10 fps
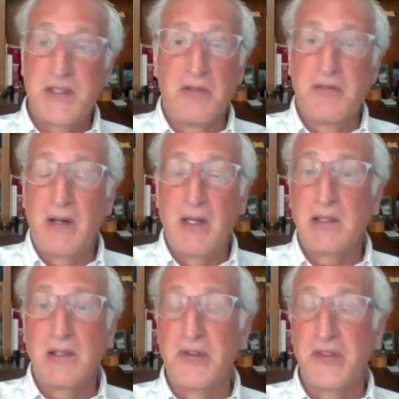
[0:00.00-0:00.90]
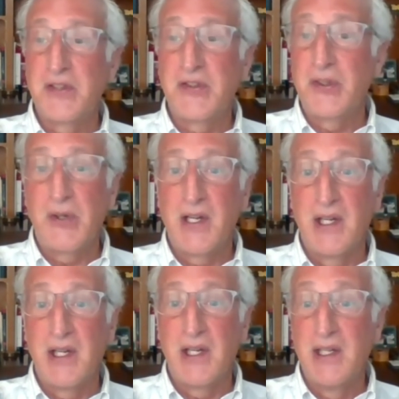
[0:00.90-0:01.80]
still very close to
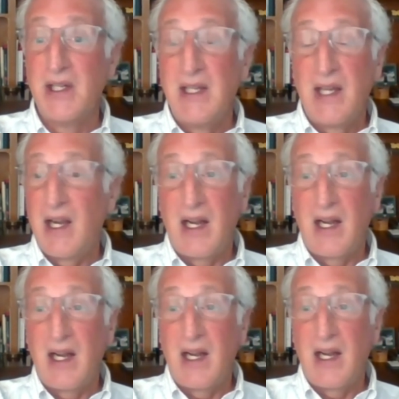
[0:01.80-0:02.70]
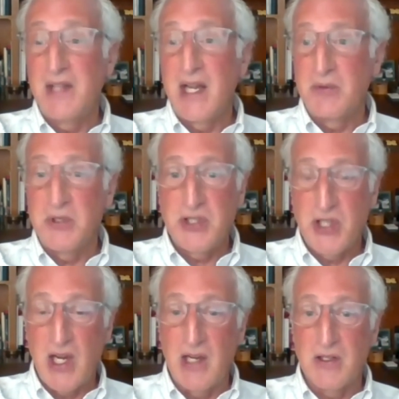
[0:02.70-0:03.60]
SORNA, I don't see that that
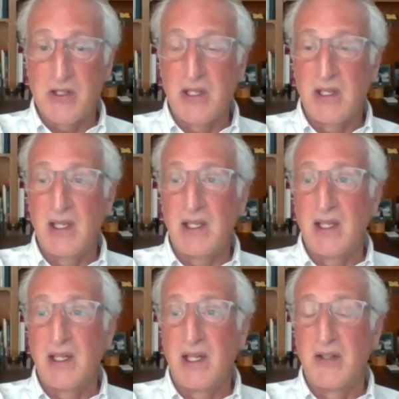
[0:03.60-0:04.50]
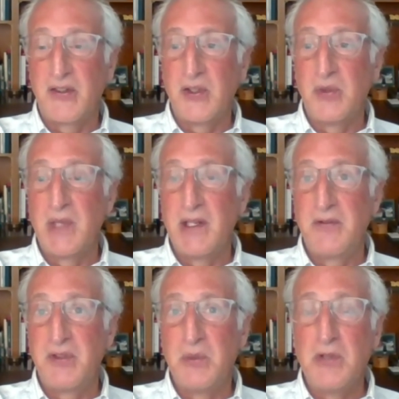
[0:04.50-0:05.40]
would change. And I assume that
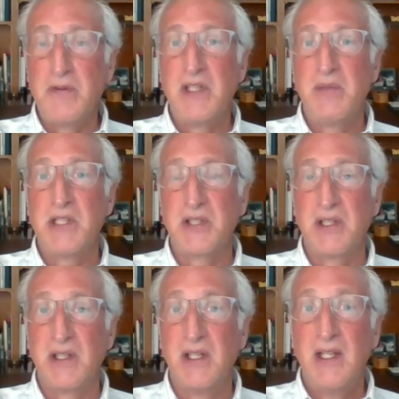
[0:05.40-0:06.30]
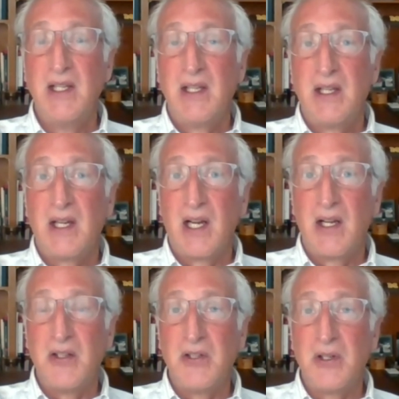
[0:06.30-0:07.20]
if you move into Michigan,
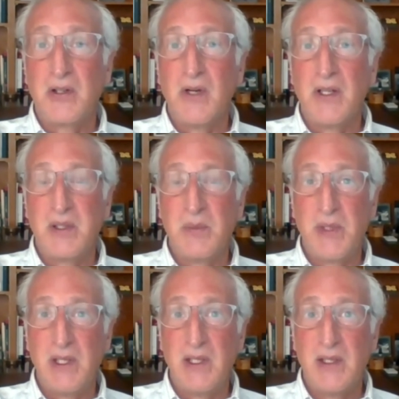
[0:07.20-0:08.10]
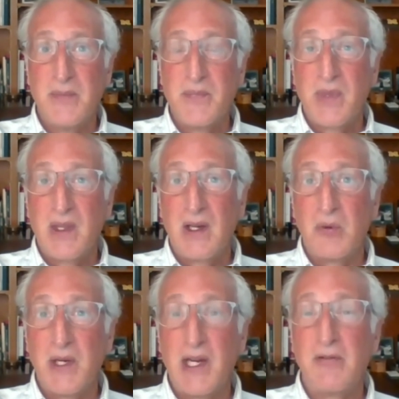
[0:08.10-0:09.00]
you're going to be
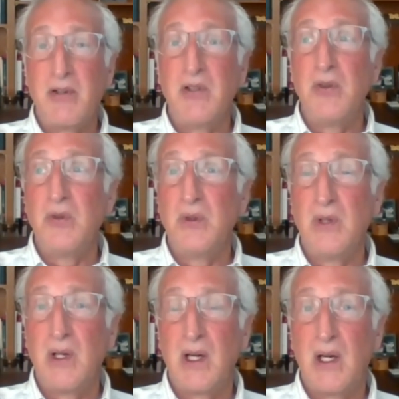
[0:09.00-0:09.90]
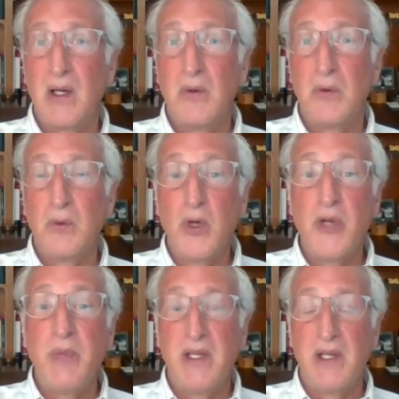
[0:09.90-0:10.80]
whatever you
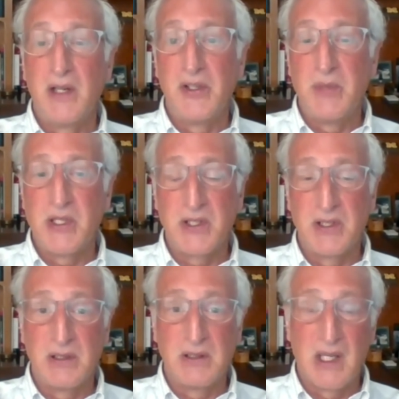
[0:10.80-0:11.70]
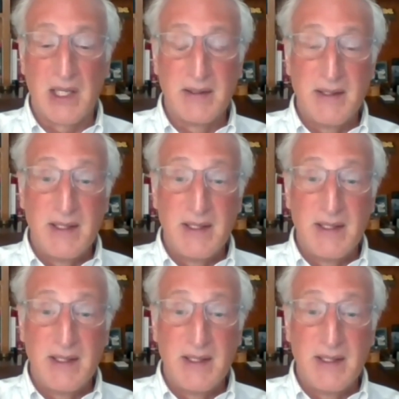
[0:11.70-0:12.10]
would be under Michigan law.